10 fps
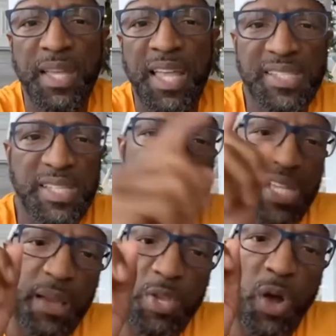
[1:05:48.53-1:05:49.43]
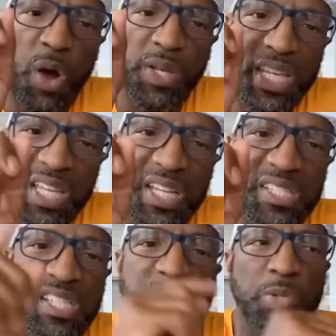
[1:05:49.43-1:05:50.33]
And sometimes you're only in a
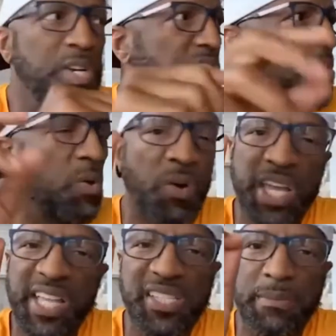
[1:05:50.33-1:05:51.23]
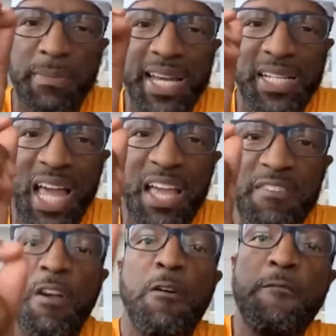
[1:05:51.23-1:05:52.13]
situation or in somebody's
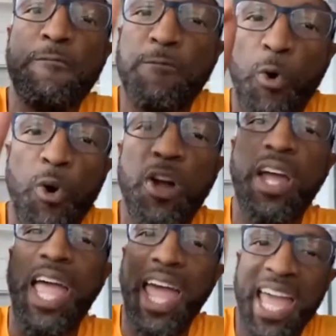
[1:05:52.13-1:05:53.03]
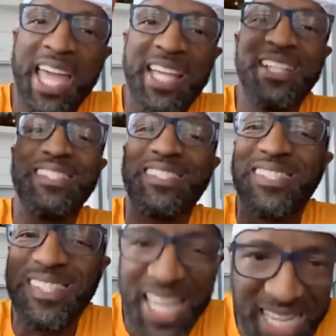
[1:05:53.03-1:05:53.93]
life for a
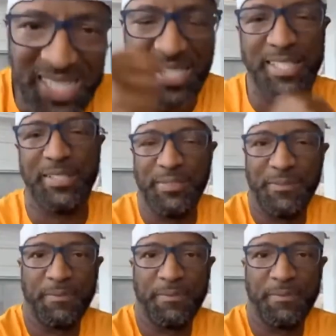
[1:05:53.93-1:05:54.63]
season.